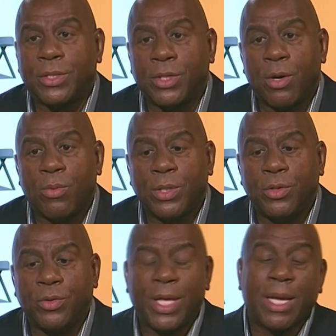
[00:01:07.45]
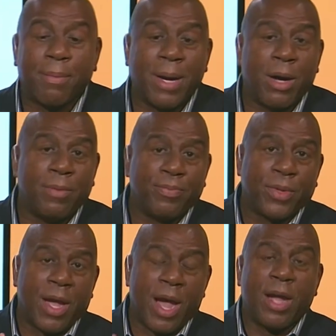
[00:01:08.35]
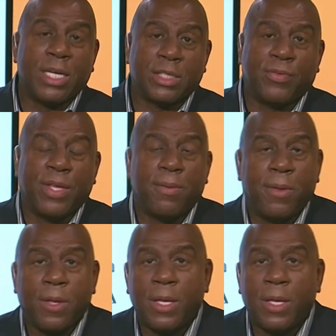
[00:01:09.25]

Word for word: So when you think about RSV,